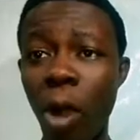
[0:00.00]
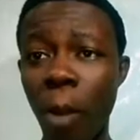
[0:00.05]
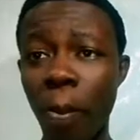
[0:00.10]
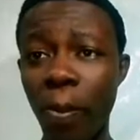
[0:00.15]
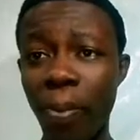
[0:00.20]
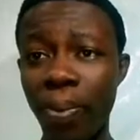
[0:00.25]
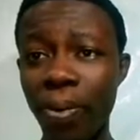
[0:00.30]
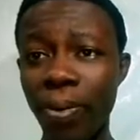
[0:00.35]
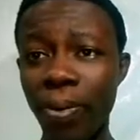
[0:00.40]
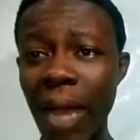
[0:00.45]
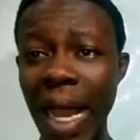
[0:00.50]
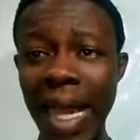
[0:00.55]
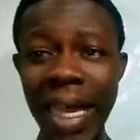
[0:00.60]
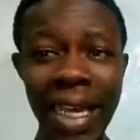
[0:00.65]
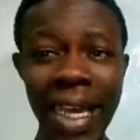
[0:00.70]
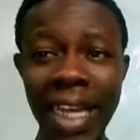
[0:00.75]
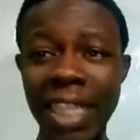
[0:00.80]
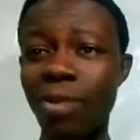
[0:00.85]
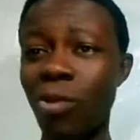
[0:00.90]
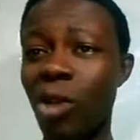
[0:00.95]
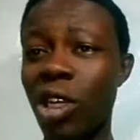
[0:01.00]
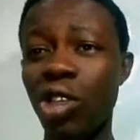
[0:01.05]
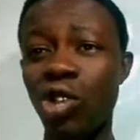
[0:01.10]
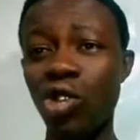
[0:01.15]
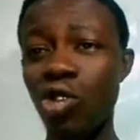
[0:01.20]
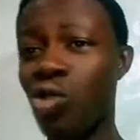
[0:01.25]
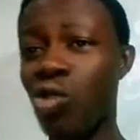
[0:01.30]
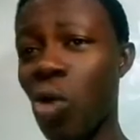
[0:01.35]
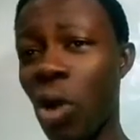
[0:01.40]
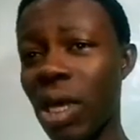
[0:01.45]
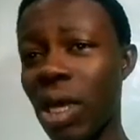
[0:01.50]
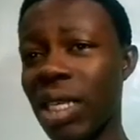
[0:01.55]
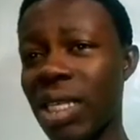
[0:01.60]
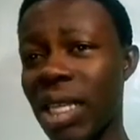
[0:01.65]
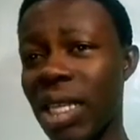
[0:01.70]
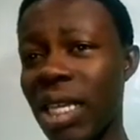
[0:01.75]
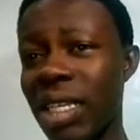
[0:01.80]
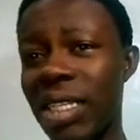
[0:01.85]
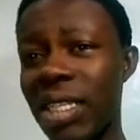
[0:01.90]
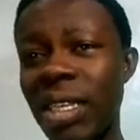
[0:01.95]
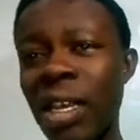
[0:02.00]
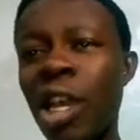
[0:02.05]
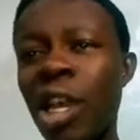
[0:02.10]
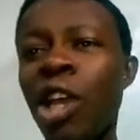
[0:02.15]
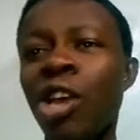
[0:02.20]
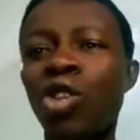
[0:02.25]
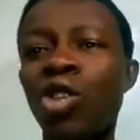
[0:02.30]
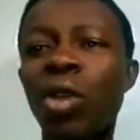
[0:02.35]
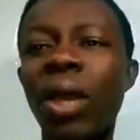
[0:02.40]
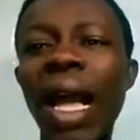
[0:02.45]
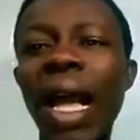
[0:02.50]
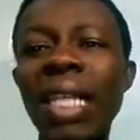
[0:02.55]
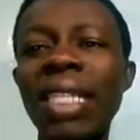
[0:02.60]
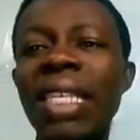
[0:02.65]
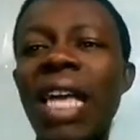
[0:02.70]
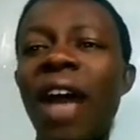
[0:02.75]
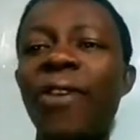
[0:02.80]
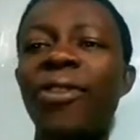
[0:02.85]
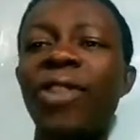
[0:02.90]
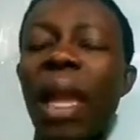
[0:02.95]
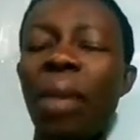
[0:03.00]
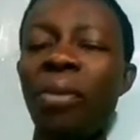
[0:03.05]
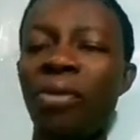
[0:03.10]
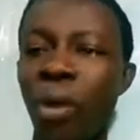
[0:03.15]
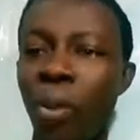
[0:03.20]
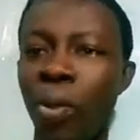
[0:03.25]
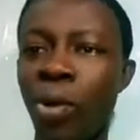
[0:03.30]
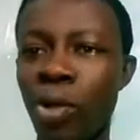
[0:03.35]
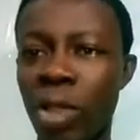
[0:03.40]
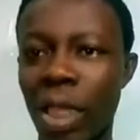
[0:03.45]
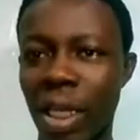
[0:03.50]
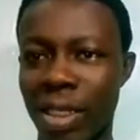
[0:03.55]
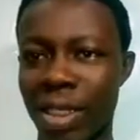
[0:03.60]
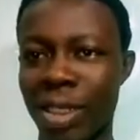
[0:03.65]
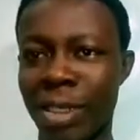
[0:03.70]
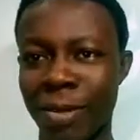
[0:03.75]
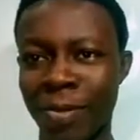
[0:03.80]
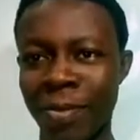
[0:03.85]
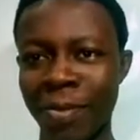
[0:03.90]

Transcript: up and get money to do all these things, you can't have time for protest.